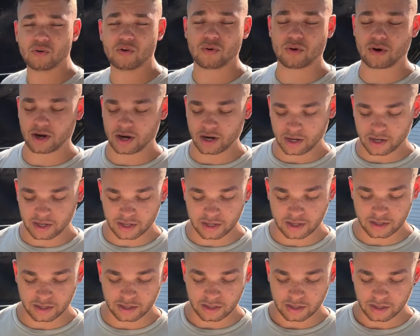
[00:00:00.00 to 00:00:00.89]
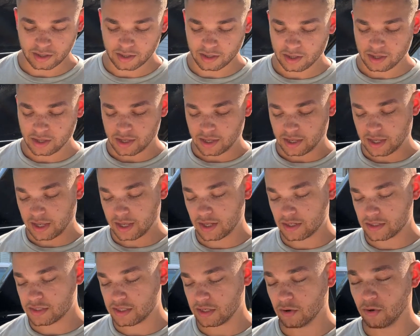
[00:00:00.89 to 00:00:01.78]
quirk
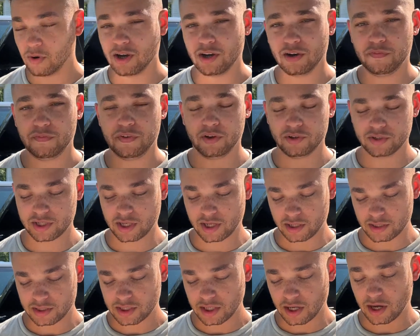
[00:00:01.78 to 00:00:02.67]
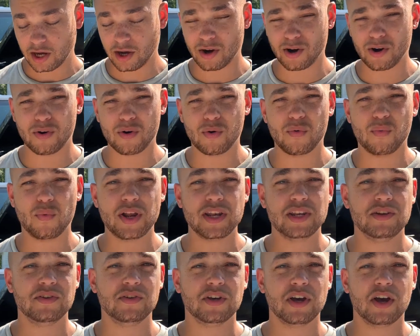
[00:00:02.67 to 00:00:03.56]
is the oil filter. So
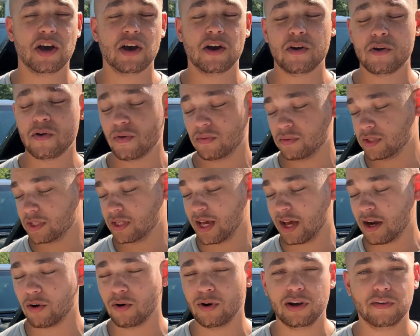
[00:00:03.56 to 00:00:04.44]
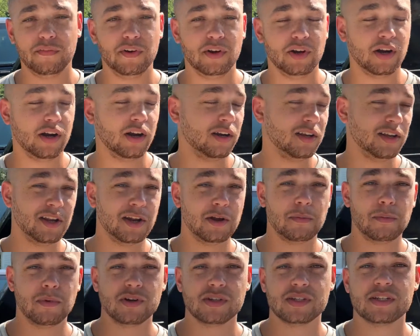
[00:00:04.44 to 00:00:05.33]
when you go to get an oil filter, you
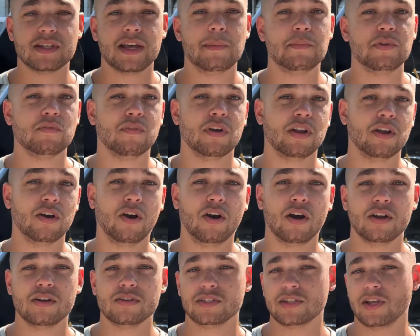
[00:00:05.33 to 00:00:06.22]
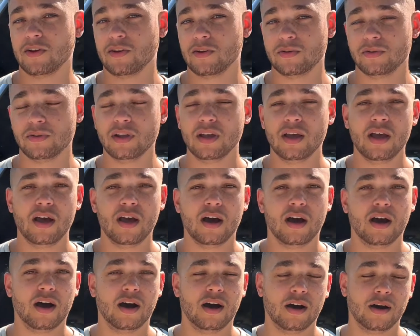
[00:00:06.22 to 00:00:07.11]
know, most of the time you run to AutoZone,
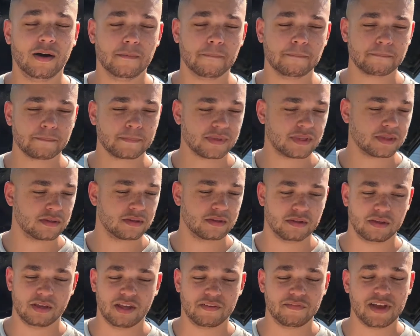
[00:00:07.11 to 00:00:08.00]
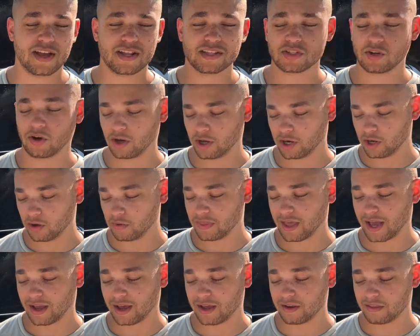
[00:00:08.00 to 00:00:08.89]
Advanced Auto,
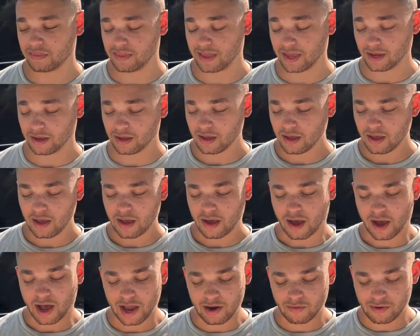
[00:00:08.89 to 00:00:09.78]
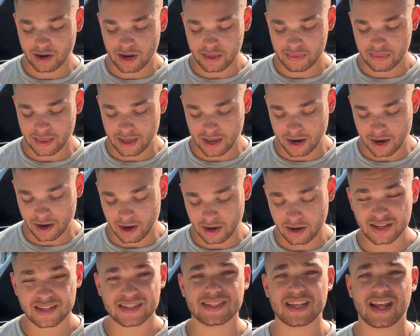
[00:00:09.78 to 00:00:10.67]
that kind of thing. I ran
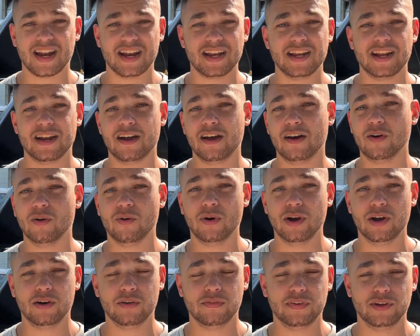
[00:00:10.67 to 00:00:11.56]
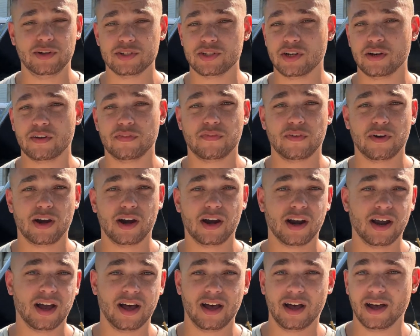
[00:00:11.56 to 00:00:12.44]
there, said I need an oil filter
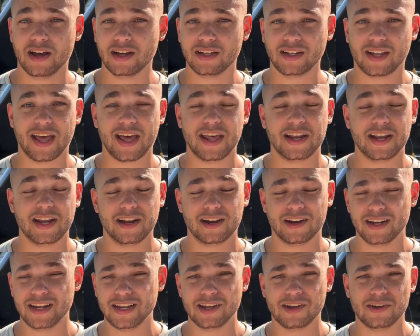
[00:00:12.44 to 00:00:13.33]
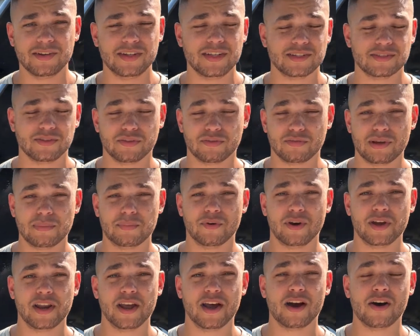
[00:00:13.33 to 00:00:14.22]
for Gladiator EcoDiesel
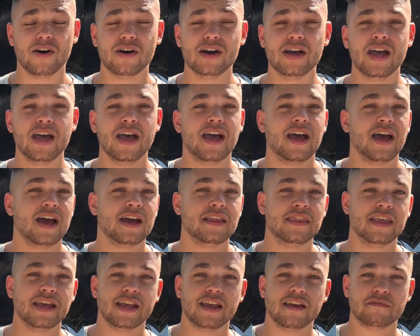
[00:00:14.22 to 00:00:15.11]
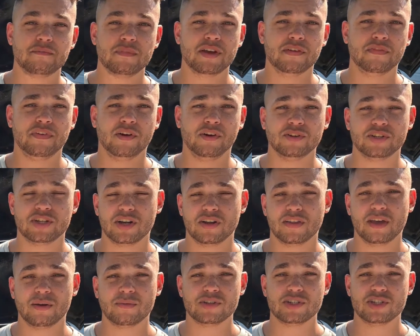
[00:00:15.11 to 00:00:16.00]
3.0, and they gave me a filter
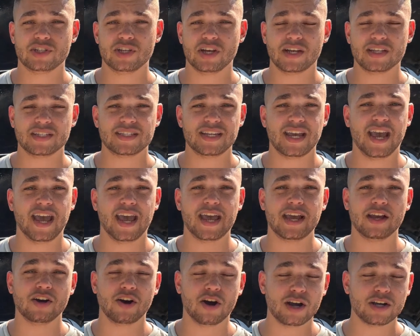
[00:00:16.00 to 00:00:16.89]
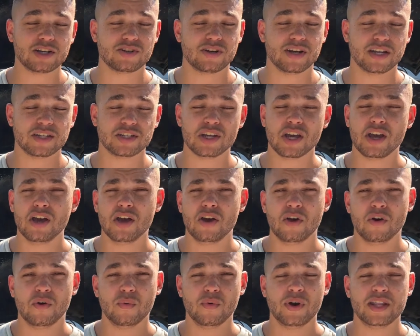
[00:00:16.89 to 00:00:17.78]
that was just a cartridge,
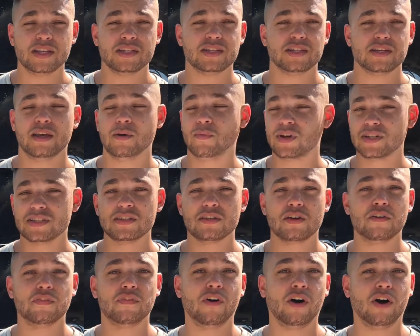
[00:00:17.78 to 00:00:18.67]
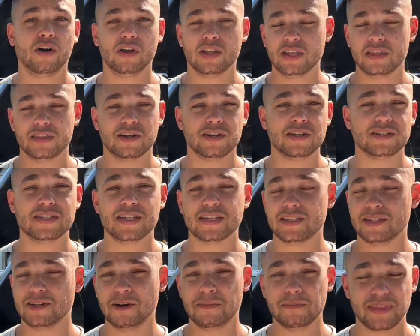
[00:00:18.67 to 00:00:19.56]
which it wasn't their fault. In their
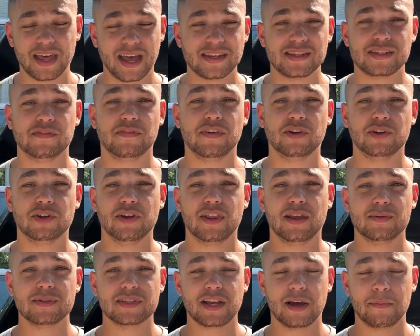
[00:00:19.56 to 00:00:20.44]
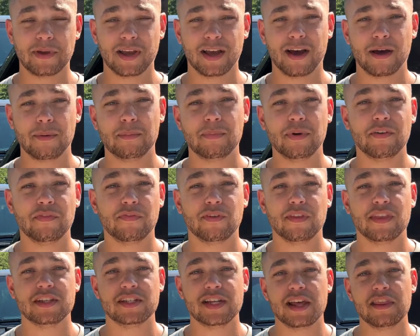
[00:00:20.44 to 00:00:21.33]
system, that's the filter that was coming up. But for
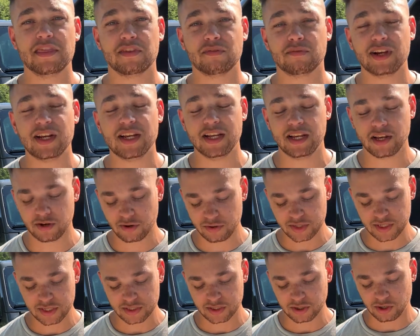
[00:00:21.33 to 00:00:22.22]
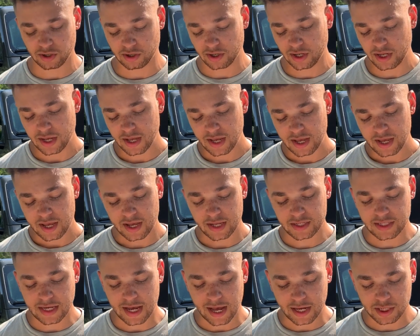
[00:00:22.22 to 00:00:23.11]
the Gen 3 EcoDiesel,
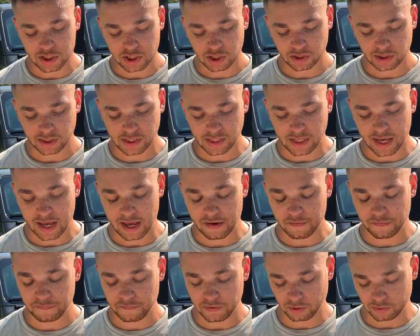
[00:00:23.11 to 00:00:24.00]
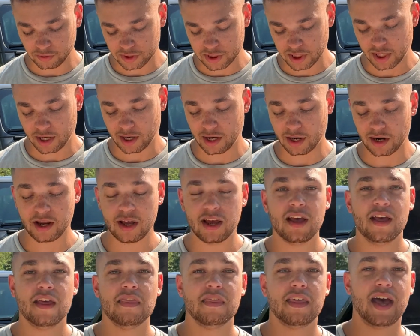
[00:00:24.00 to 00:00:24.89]
it's actually a filter
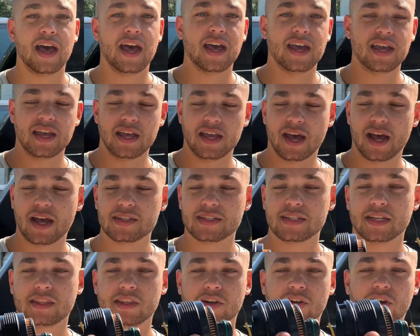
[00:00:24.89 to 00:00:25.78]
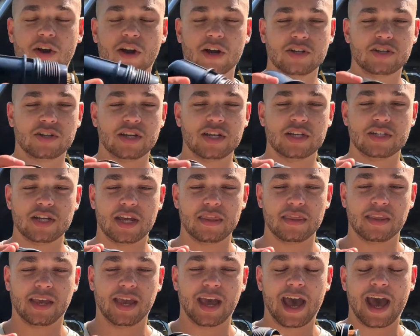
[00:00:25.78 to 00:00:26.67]
that has like the cartridge
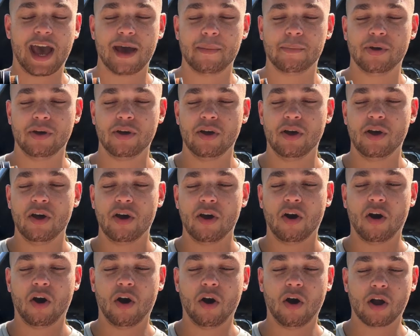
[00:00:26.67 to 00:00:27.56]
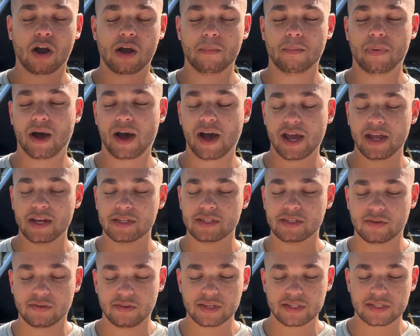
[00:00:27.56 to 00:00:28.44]
and the cap all combined.
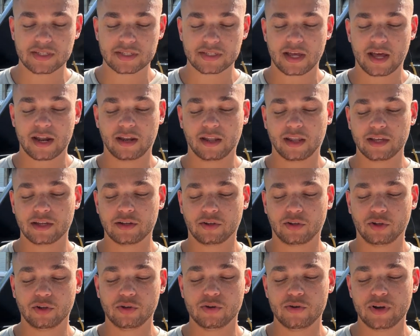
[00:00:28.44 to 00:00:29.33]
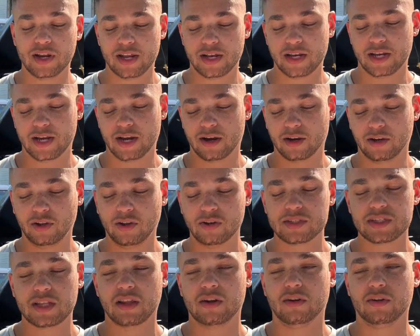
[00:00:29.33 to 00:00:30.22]
So this is kind of like glued in here. It
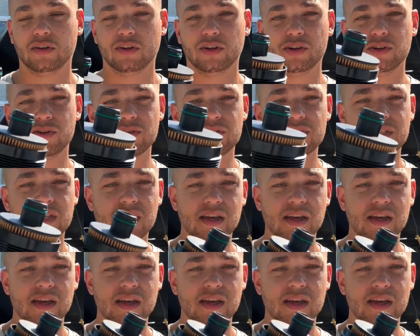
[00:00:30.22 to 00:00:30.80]
looks a little loose,